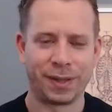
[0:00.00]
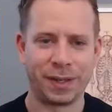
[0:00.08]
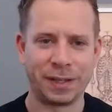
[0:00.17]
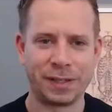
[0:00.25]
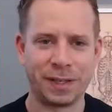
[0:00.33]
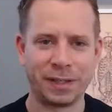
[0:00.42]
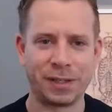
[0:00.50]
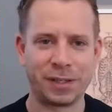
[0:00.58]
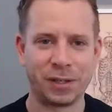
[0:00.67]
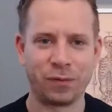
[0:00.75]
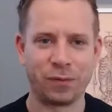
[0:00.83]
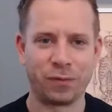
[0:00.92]
sense
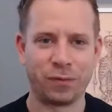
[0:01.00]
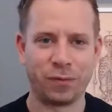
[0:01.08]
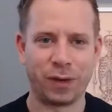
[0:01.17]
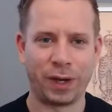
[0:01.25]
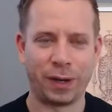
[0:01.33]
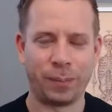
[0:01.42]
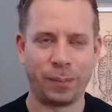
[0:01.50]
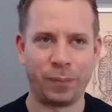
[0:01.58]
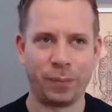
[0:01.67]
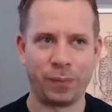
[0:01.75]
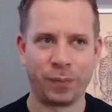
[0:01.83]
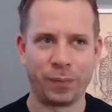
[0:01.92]
of
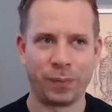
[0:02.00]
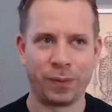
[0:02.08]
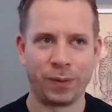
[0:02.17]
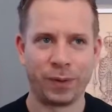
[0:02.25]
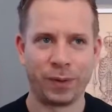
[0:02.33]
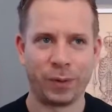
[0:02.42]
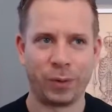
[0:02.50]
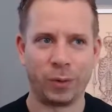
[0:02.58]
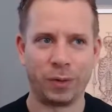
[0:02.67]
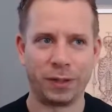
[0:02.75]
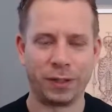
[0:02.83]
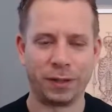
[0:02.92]
or
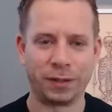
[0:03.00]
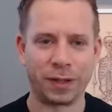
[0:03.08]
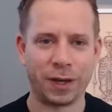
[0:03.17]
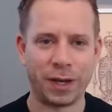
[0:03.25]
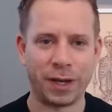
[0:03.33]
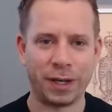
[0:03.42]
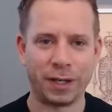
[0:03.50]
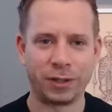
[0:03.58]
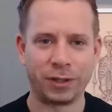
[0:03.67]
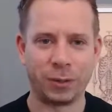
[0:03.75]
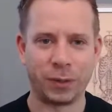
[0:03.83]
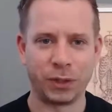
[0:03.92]
the desire
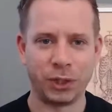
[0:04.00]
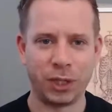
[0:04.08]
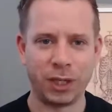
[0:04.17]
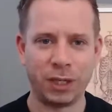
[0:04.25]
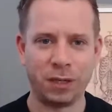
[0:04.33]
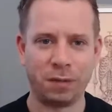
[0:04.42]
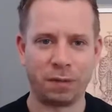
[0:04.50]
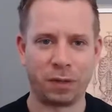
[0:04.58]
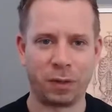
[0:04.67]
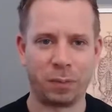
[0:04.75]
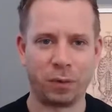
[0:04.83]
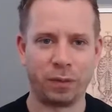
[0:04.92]
to achieve
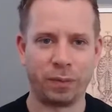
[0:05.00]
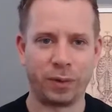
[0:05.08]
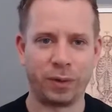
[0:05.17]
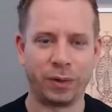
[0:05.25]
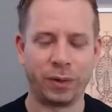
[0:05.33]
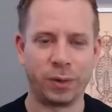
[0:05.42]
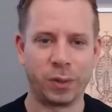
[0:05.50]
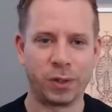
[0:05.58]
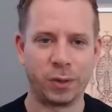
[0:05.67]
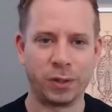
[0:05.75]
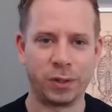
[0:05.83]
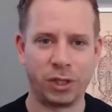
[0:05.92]
the movement or
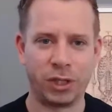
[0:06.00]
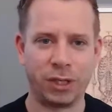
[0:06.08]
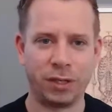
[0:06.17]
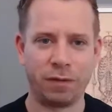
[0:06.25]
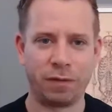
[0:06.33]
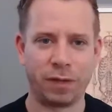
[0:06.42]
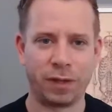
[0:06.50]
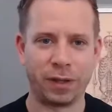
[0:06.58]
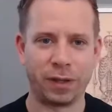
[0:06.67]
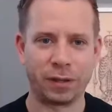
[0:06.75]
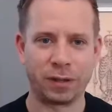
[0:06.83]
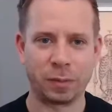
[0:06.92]
to achieve
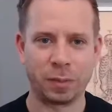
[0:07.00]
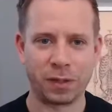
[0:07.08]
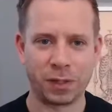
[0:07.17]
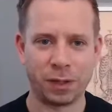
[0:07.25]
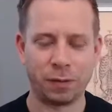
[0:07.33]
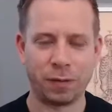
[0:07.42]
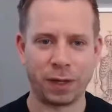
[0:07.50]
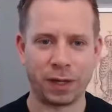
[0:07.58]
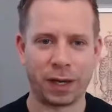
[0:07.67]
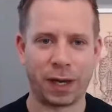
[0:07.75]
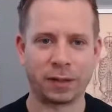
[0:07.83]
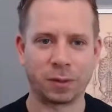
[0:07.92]
the specific
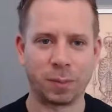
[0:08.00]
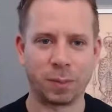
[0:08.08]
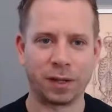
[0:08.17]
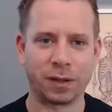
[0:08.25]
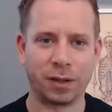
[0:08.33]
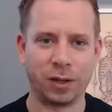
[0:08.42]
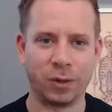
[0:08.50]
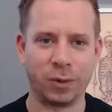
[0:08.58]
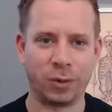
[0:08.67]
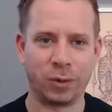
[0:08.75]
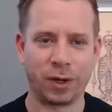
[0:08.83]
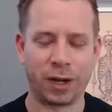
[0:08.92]
aspect that
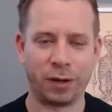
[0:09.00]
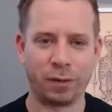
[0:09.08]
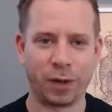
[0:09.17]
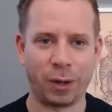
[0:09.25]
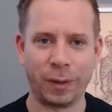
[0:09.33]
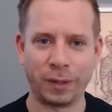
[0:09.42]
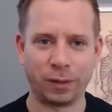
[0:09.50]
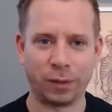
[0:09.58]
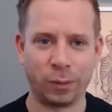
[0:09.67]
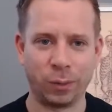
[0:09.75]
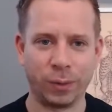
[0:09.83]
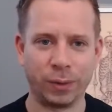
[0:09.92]
you're kind of going
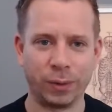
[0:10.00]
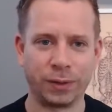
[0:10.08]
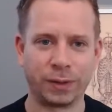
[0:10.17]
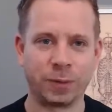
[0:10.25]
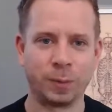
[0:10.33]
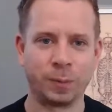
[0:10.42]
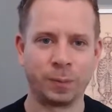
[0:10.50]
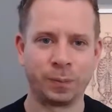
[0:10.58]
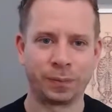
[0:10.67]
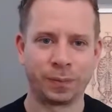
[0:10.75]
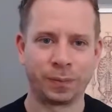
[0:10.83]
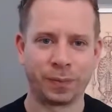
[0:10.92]
towards.
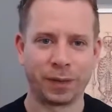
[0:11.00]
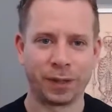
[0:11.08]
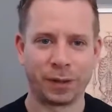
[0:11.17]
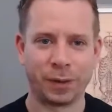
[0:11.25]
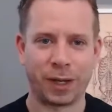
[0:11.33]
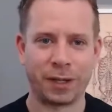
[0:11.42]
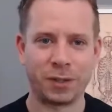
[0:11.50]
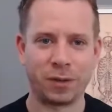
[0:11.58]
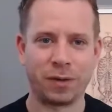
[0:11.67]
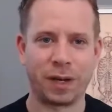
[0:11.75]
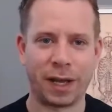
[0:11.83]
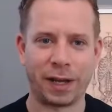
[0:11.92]
As you
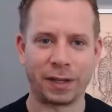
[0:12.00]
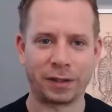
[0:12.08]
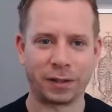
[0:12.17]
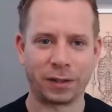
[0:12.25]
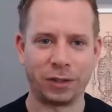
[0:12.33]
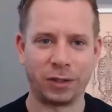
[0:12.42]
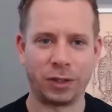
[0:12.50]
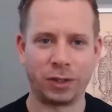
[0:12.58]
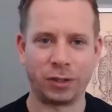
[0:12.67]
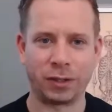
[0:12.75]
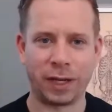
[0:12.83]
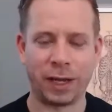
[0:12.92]
relax, and you can
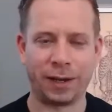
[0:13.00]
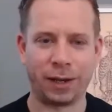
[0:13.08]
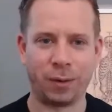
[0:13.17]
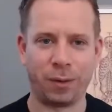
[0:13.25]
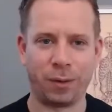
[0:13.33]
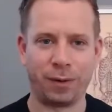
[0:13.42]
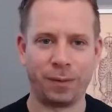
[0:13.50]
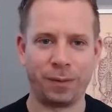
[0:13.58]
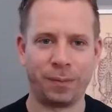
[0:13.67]
just let go of it.